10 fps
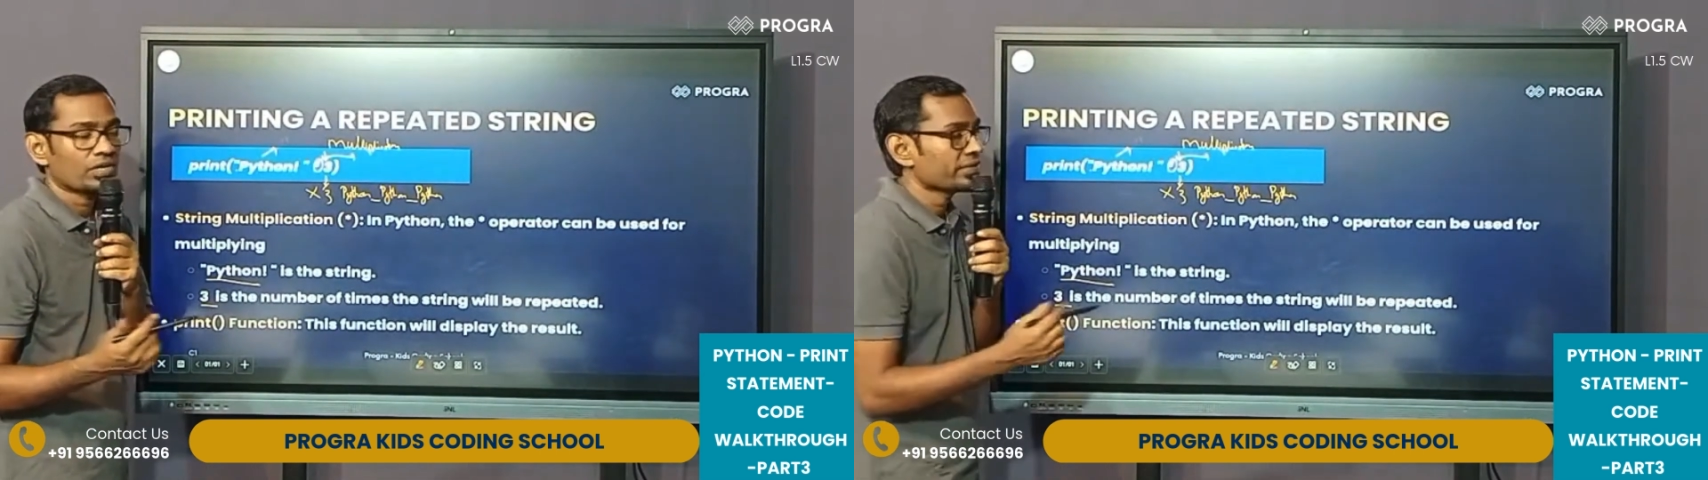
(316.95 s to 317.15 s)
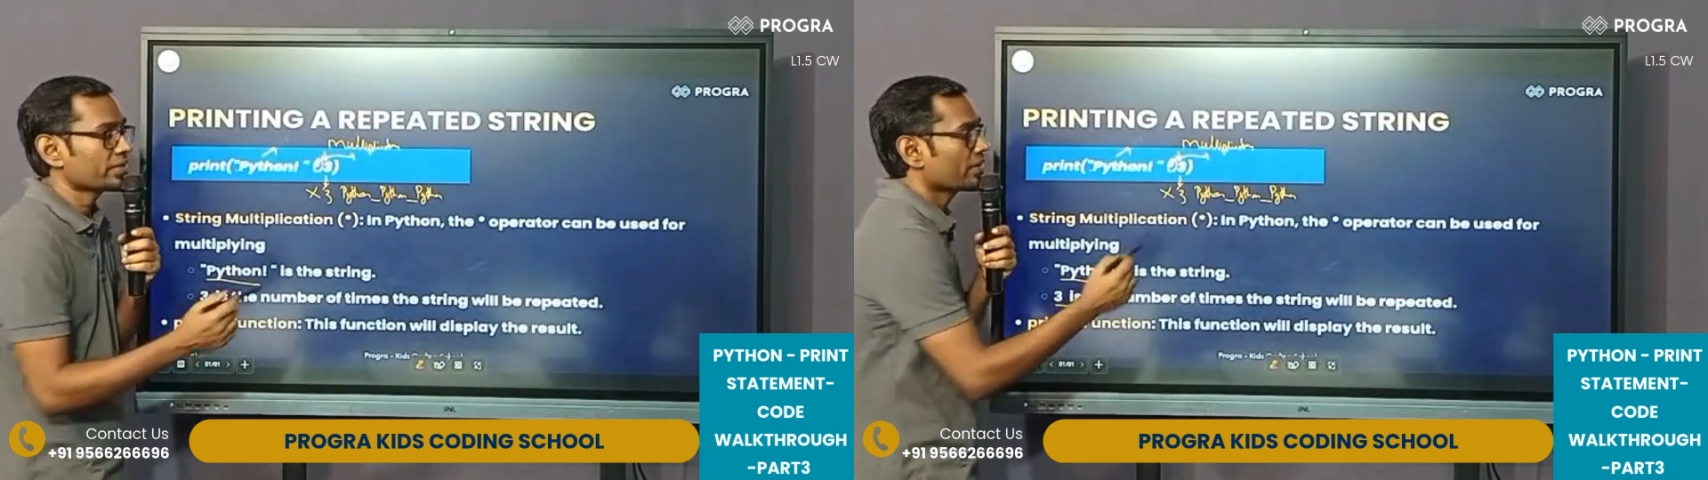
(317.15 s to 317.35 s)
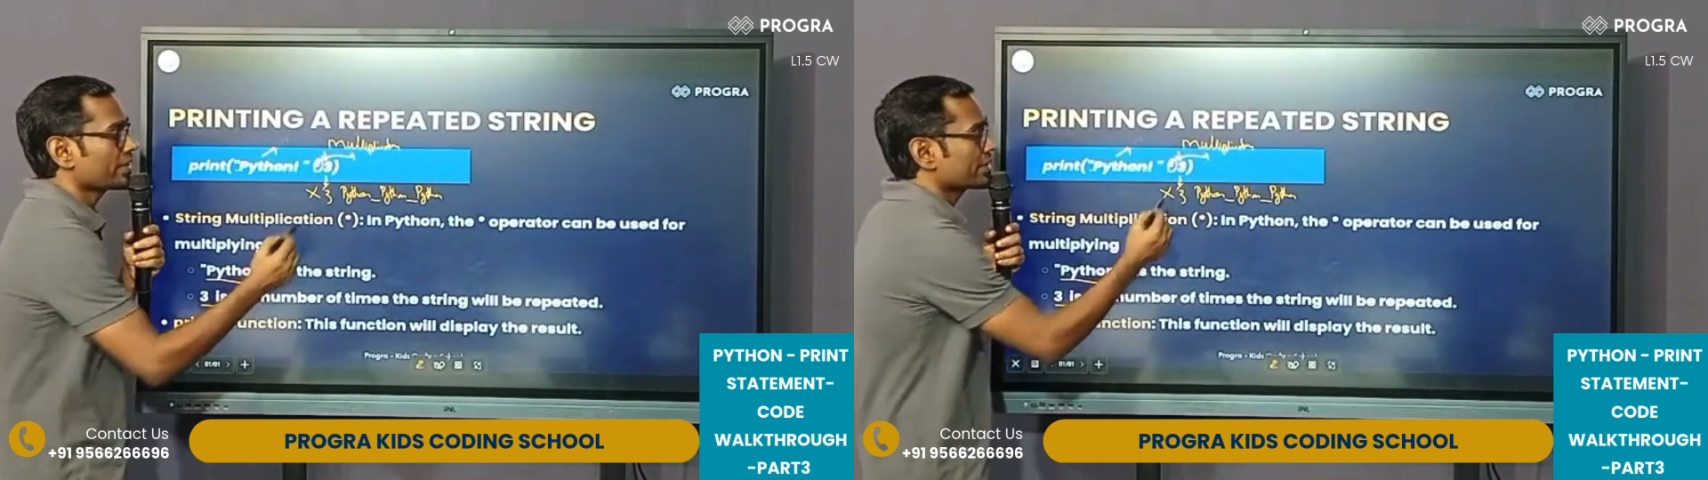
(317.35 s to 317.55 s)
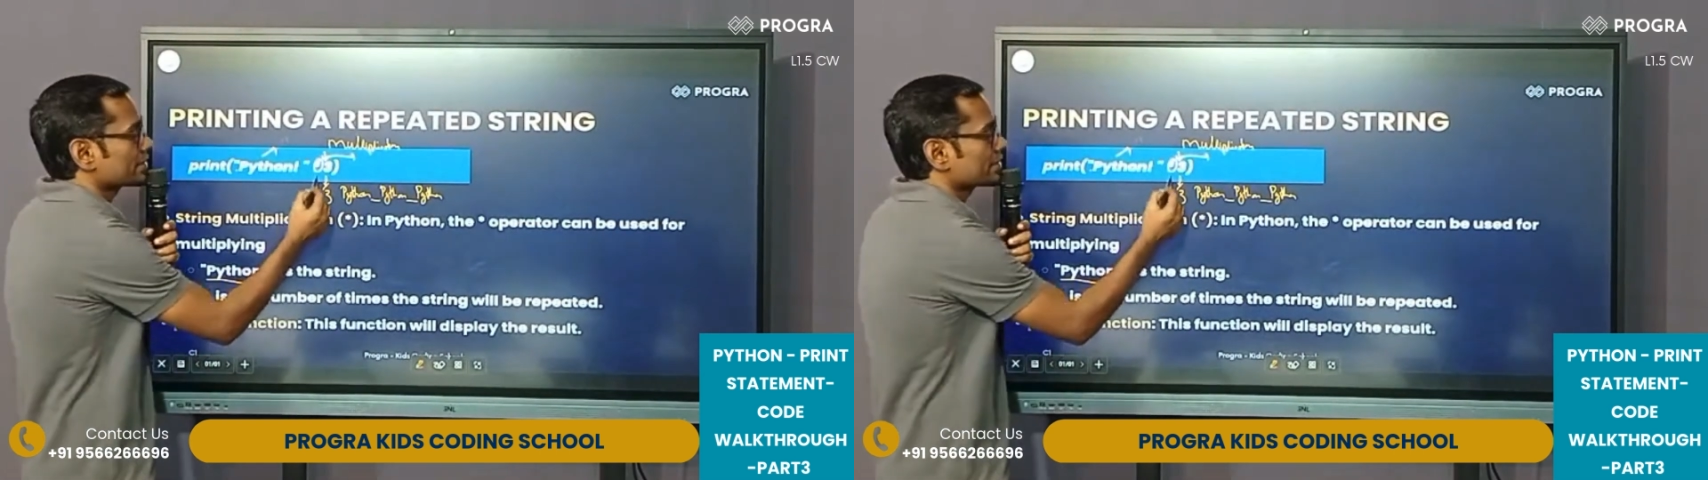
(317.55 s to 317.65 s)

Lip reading: we call it as?